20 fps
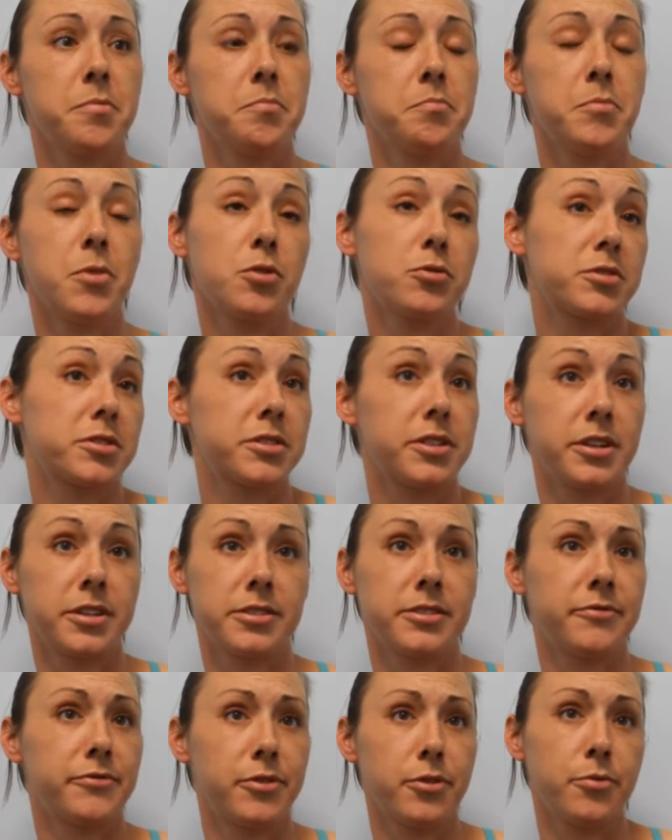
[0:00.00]
most
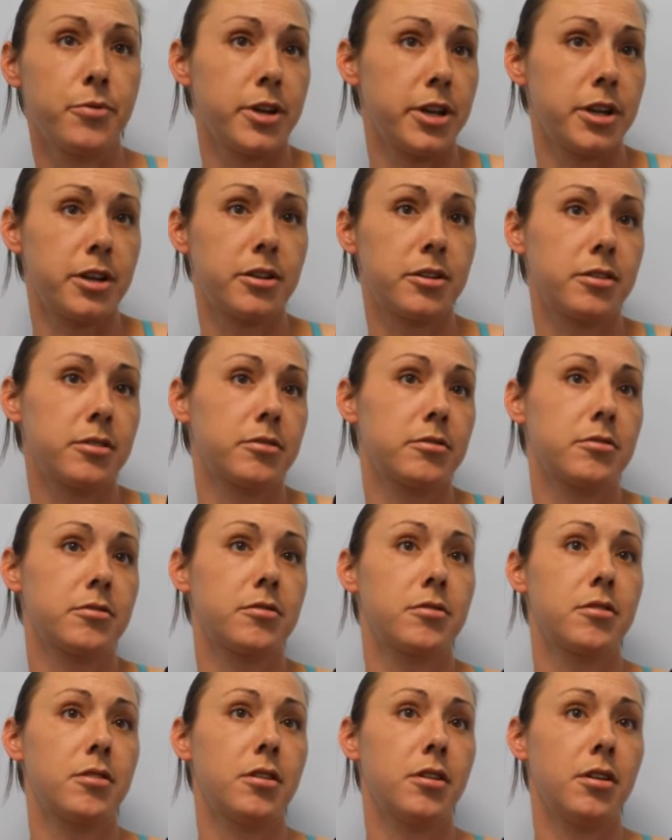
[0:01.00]
days of the week,
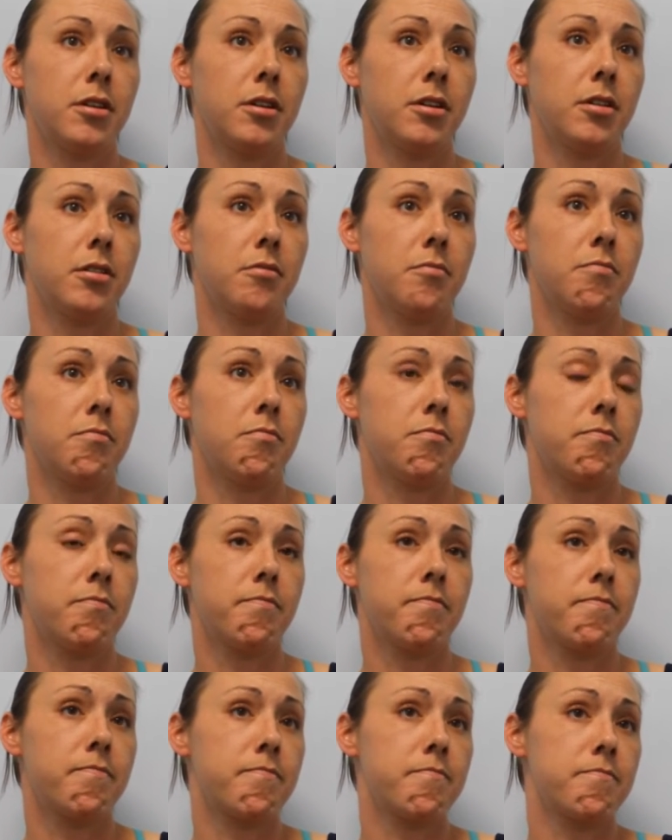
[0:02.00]

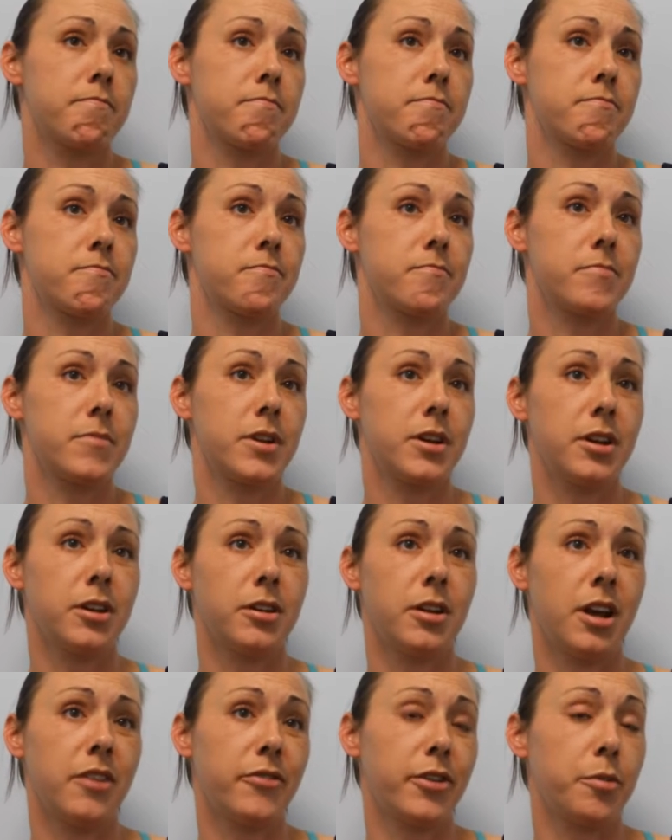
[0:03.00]

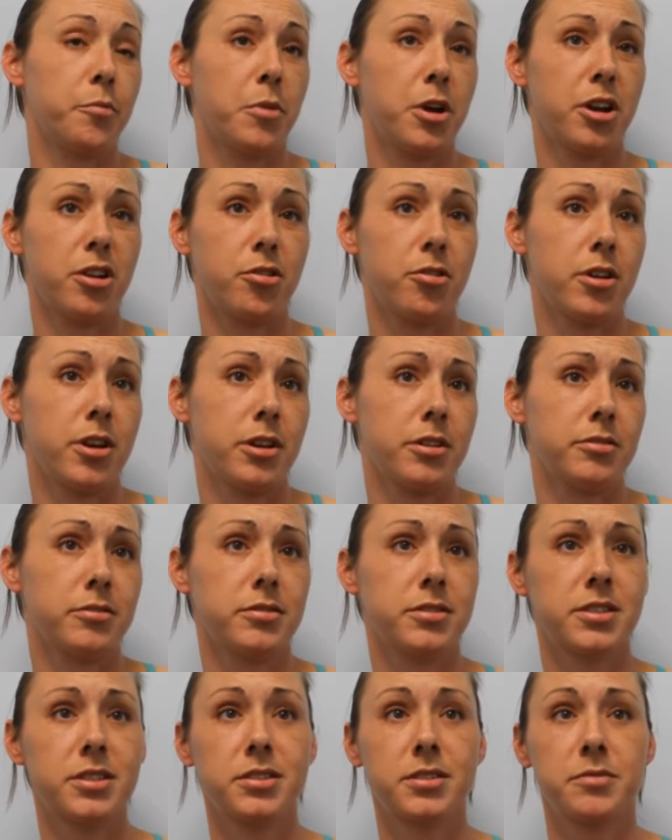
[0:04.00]
and having
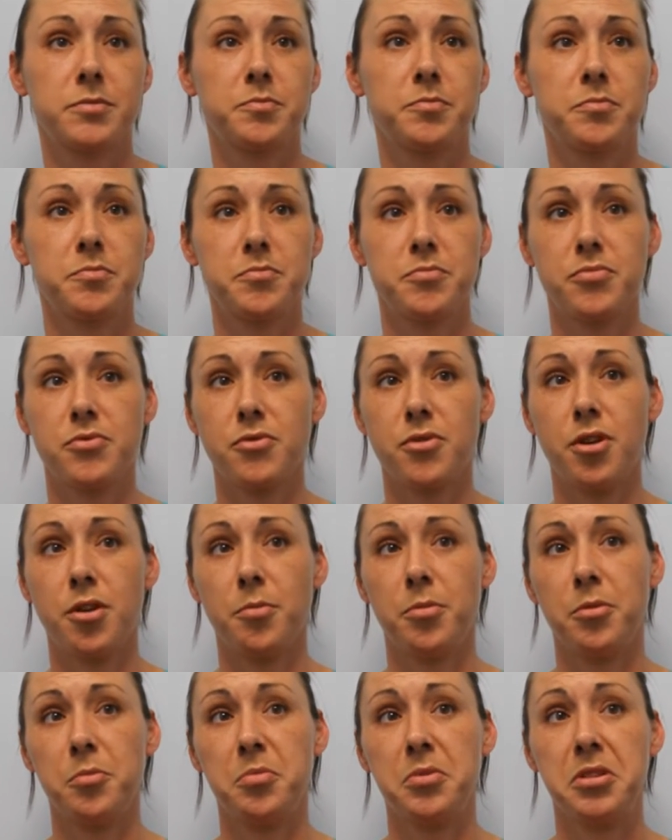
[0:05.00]
migraines
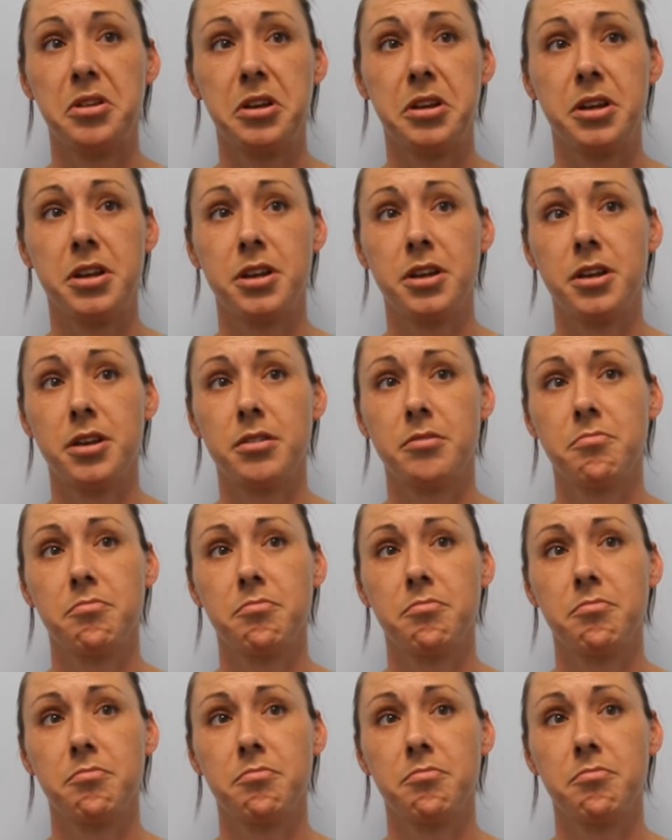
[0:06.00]
probably,